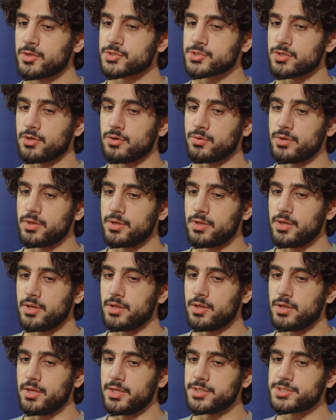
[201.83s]
So
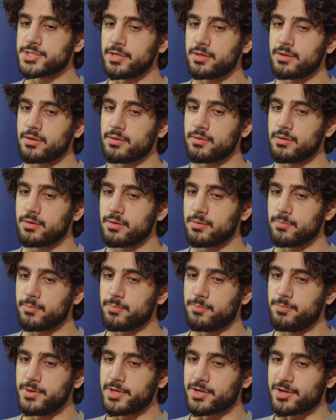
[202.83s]
is it
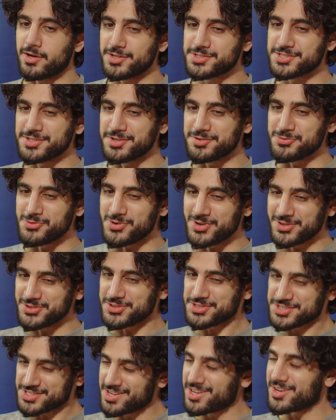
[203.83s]
because of what
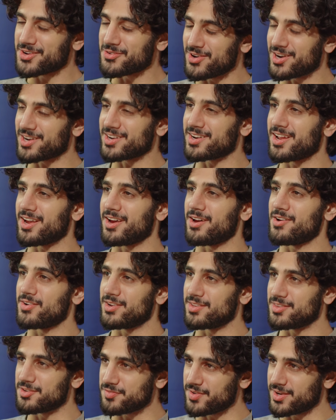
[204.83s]
you're saying right now
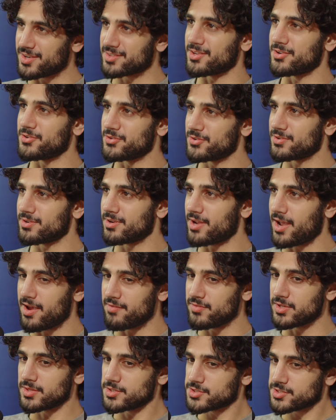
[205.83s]
and the fact that you're
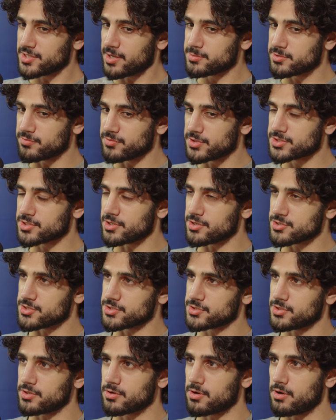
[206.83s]
having these types of
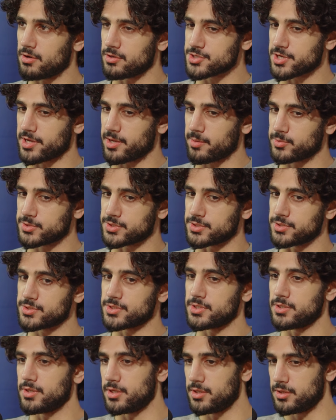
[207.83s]
discussions on college
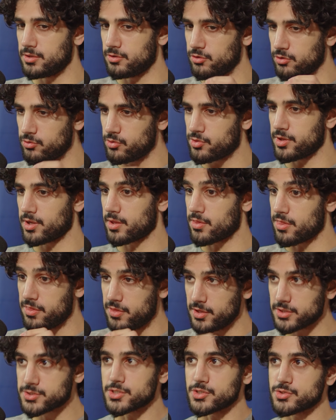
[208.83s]
campuses, do you think
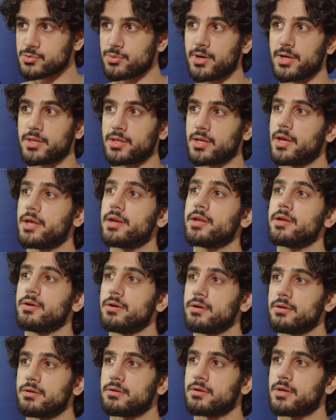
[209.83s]
this is why the
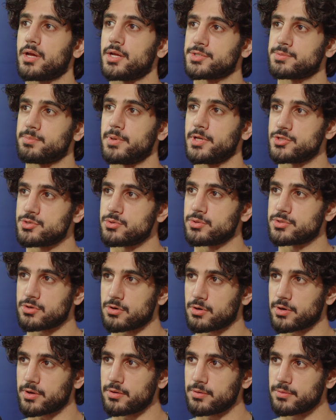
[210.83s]
ADL has made you a
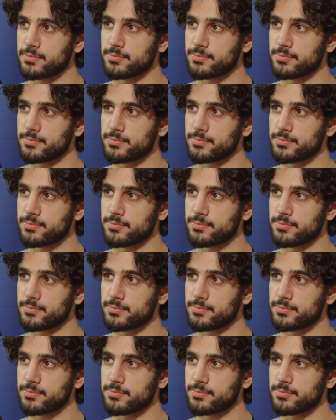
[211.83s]
target?